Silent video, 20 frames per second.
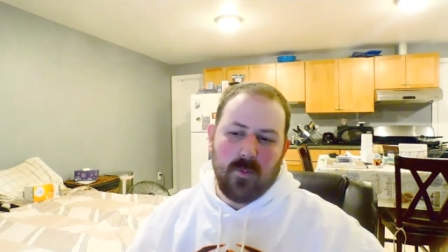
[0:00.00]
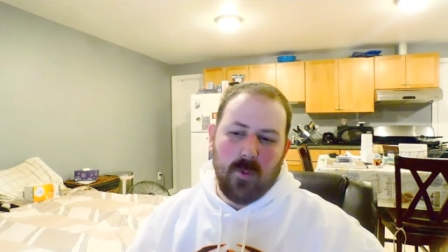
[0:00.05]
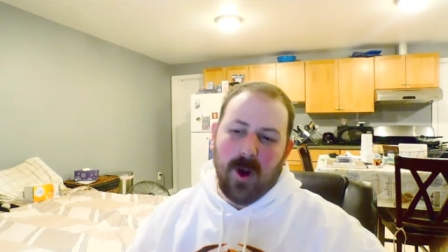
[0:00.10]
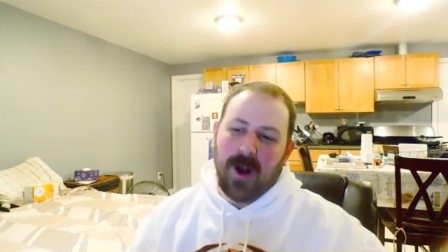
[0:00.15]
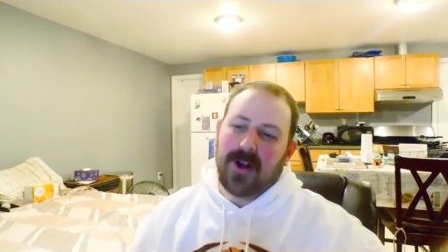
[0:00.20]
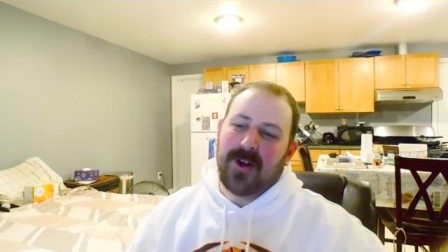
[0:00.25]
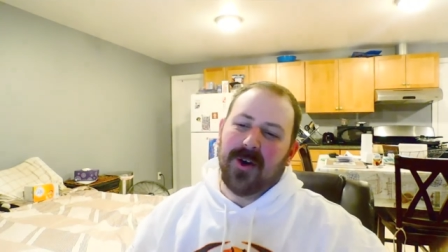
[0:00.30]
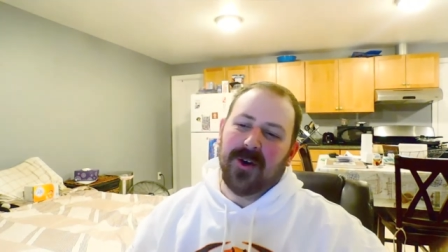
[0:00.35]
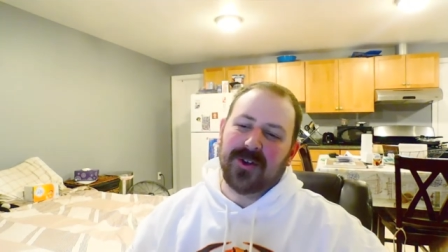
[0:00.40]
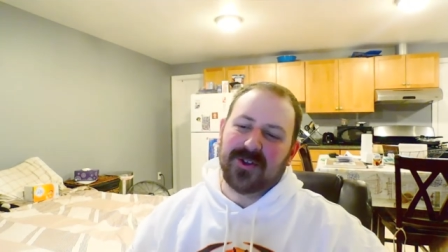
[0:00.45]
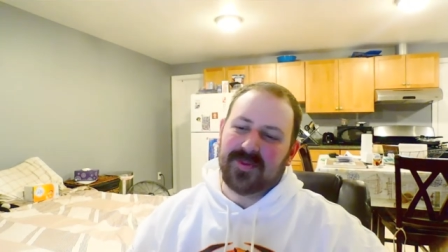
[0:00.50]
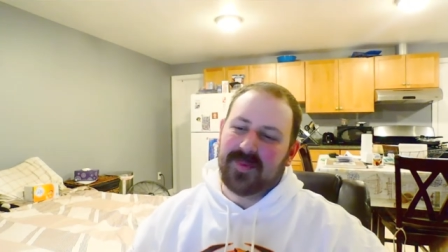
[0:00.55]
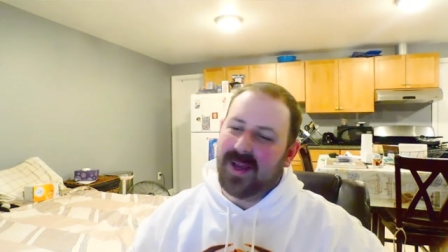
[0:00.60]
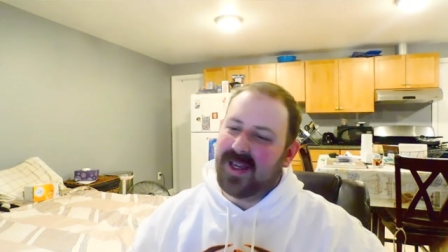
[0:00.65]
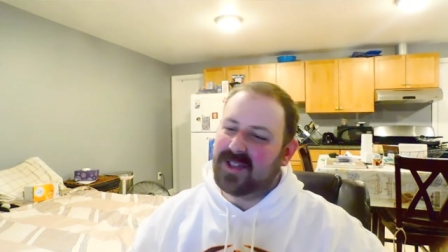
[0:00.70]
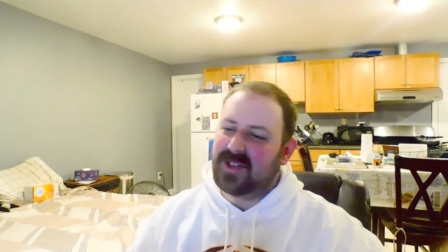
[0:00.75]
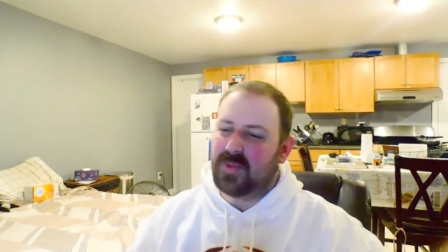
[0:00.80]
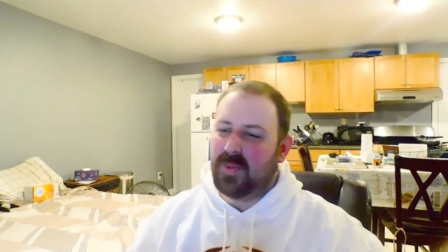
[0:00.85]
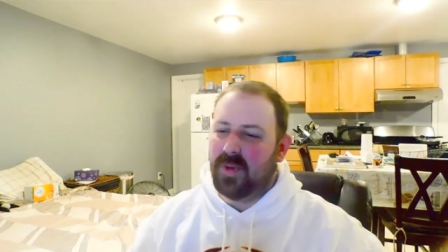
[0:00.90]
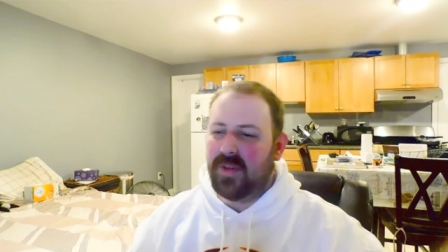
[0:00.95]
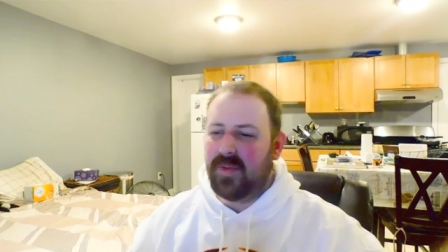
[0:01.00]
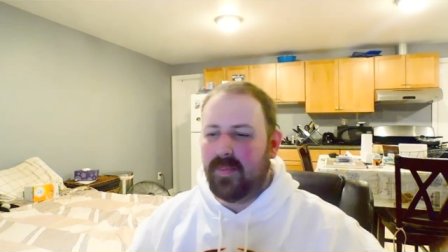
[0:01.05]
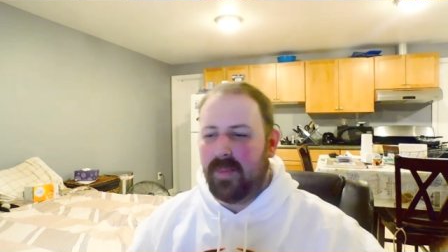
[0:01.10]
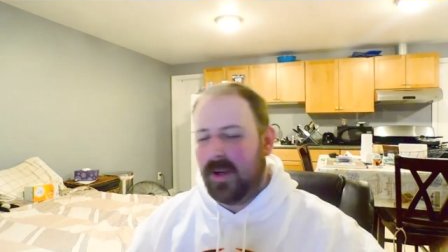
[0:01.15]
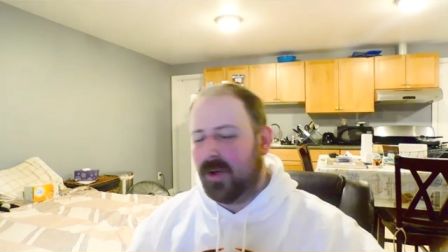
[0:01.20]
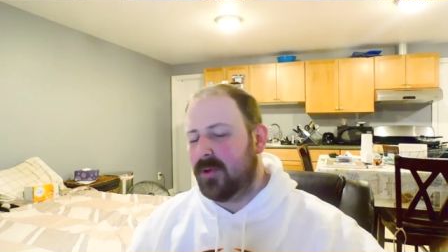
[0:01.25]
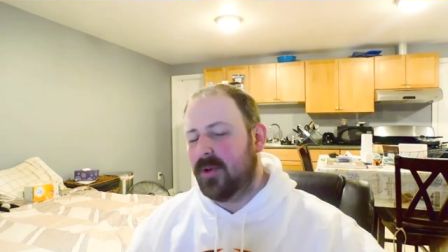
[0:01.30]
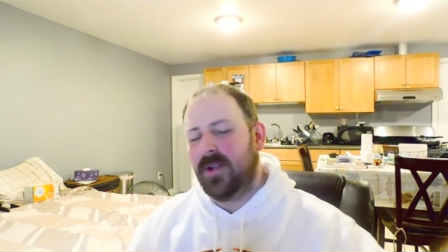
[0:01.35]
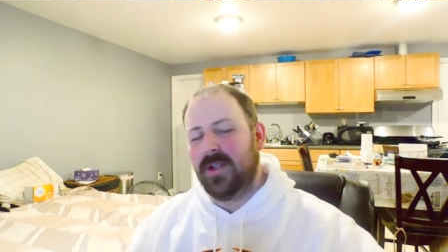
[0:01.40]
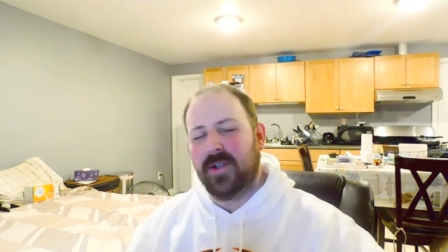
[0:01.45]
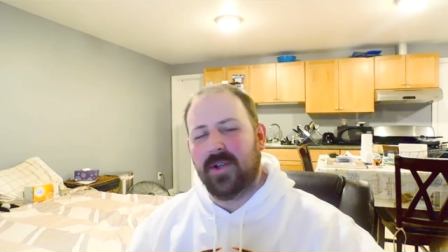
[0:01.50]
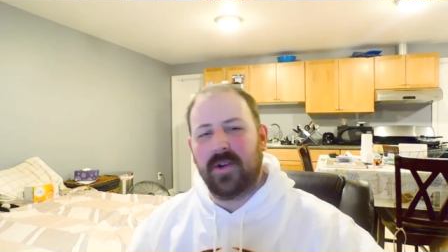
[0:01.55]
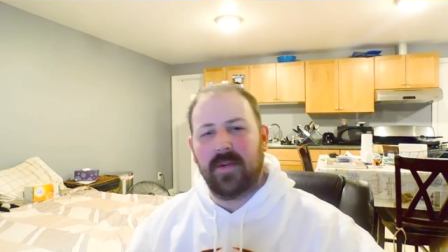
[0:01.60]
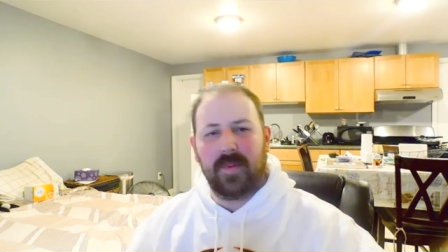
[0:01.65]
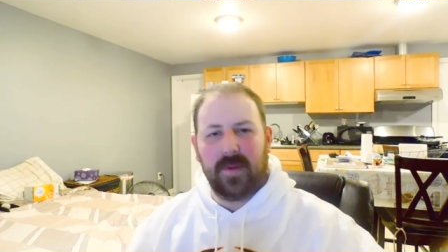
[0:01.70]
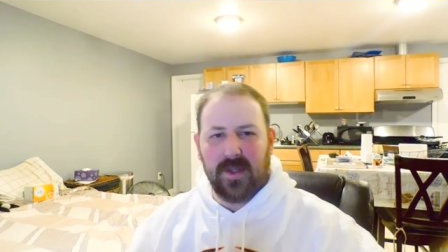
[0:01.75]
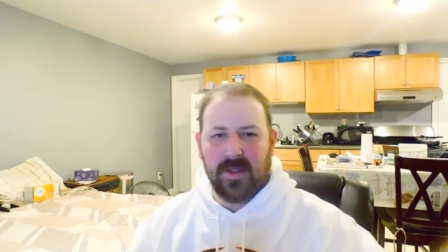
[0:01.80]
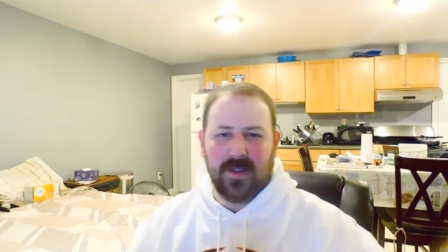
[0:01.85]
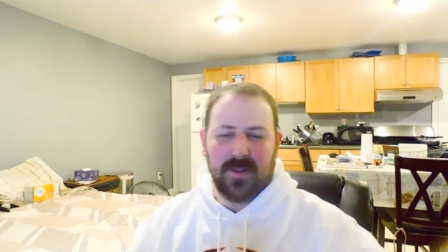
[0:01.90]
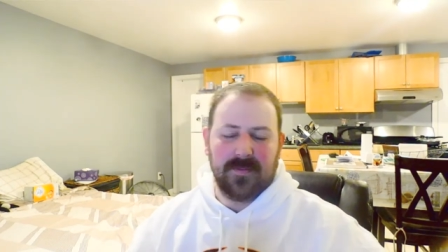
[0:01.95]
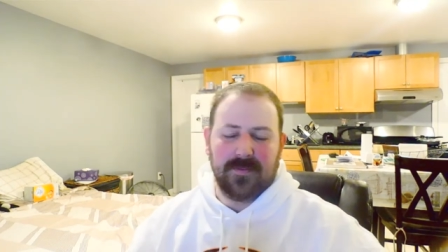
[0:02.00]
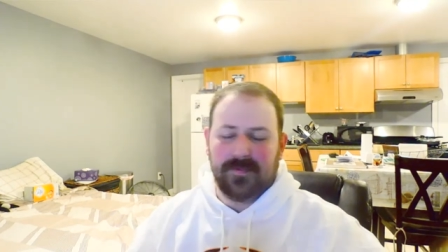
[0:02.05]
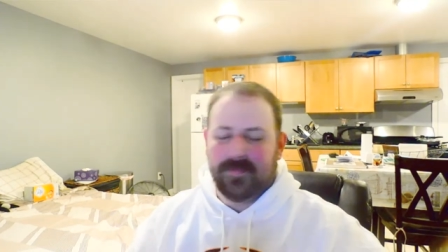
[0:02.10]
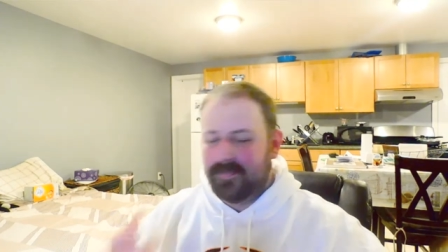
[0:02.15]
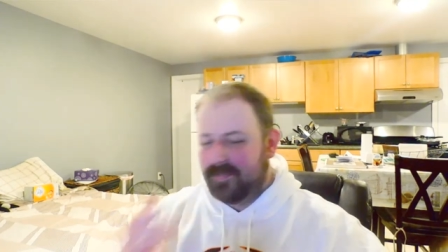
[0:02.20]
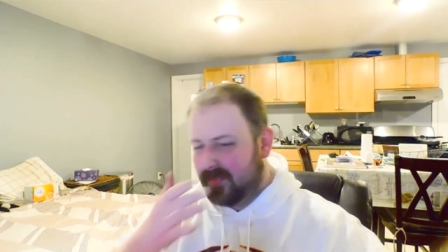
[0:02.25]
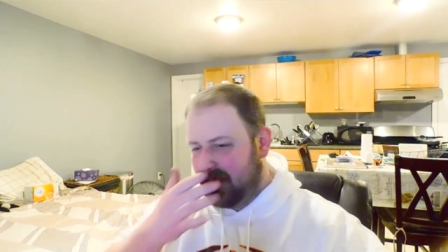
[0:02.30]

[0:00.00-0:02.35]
What goes best with butter in your opinion?